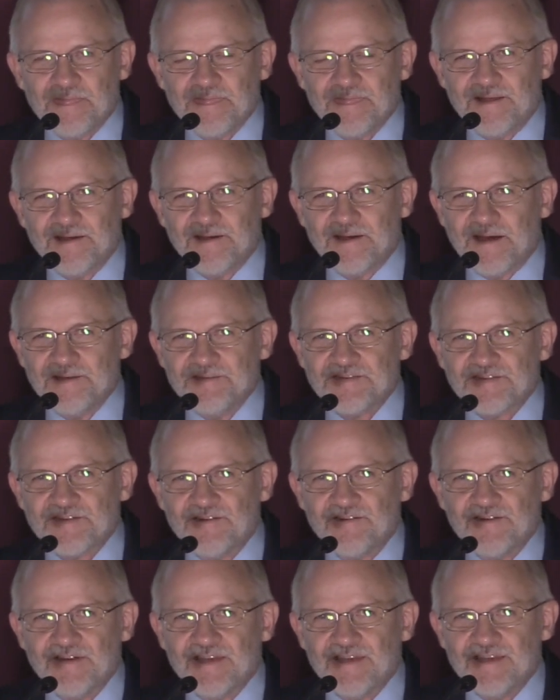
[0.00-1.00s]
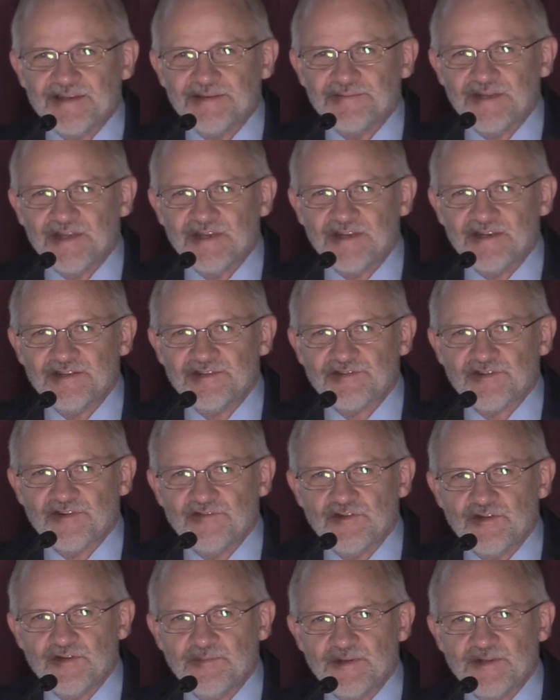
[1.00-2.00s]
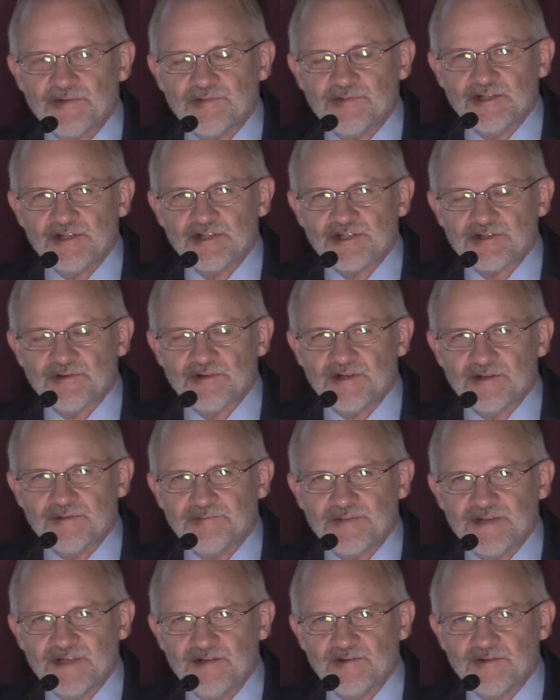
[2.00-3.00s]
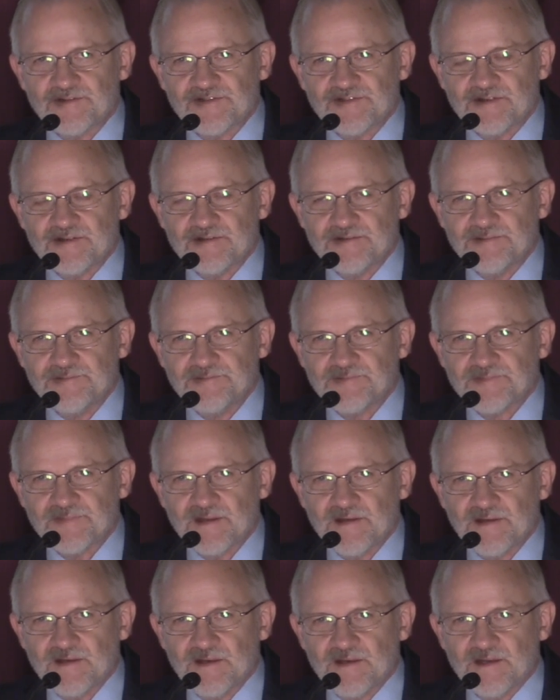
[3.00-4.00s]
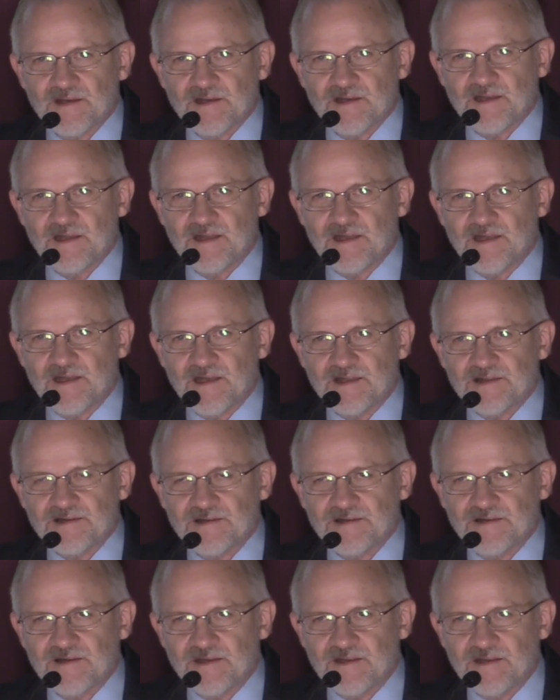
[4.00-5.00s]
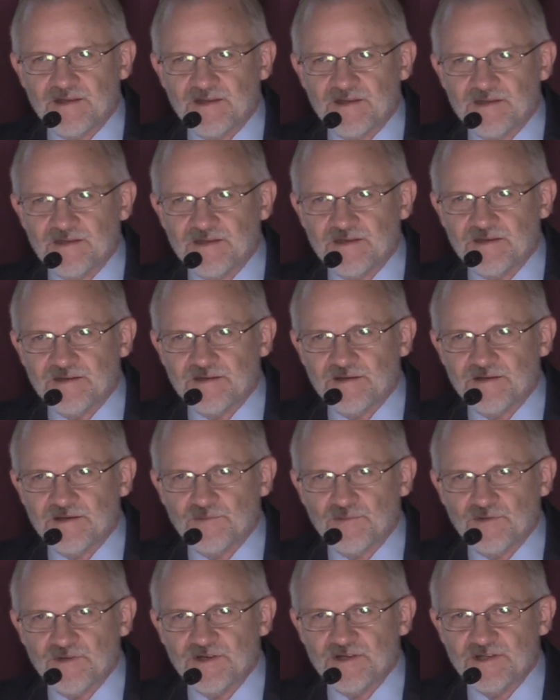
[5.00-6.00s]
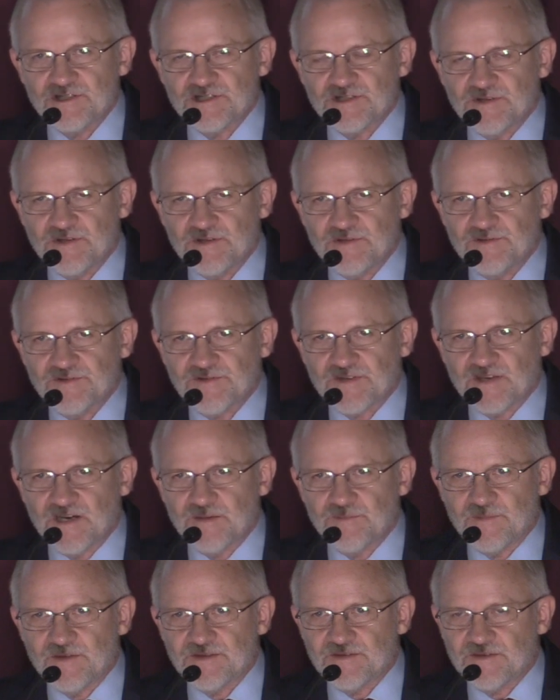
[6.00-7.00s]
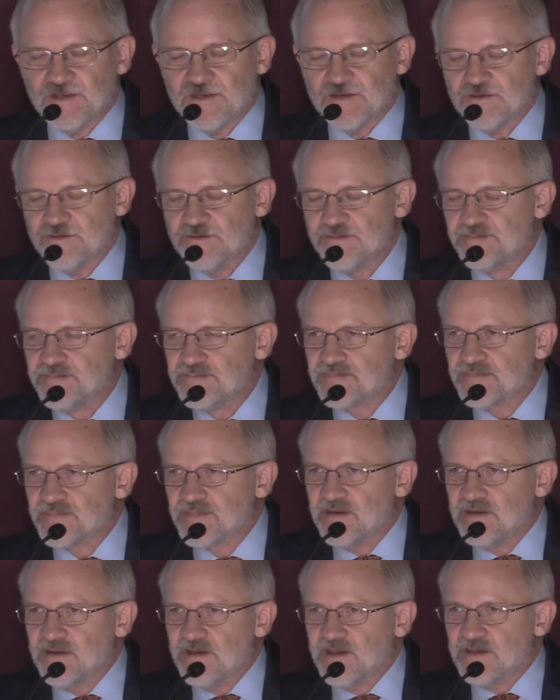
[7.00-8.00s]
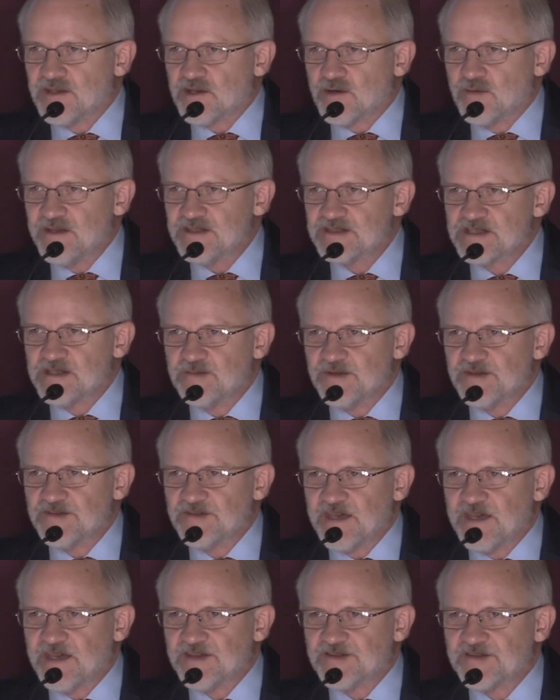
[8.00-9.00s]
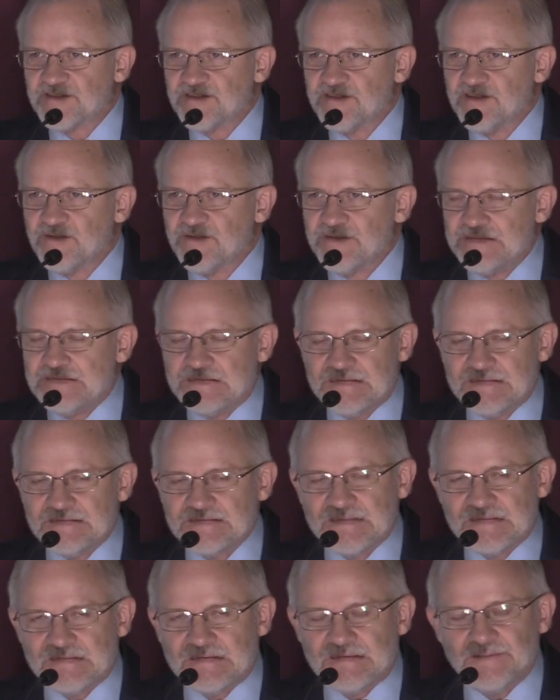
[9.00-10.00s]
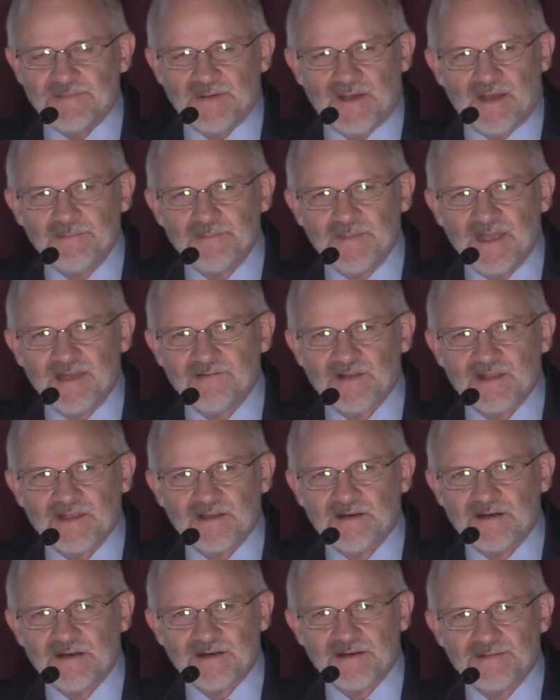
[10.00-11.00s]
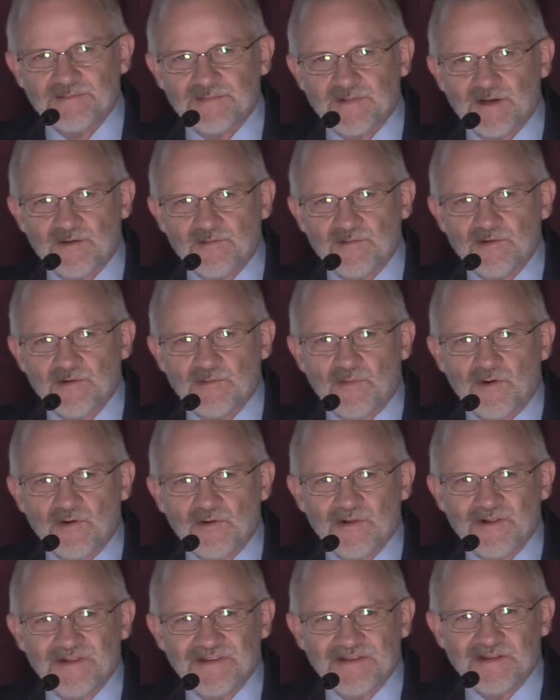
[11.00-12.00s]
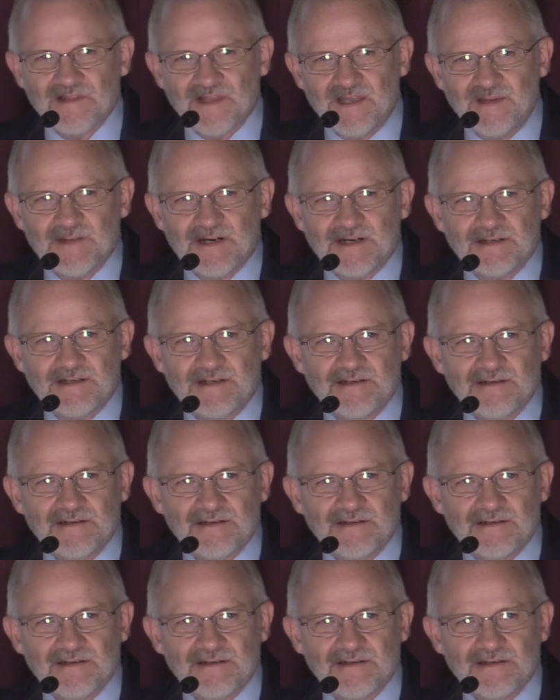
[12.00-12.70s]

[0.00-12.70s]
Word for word: I saw a, an interview between Jordan Peterson and a, British news commentator. And the question was asked, you know, he, he said, I'm, I'm having um, a real moral dilemma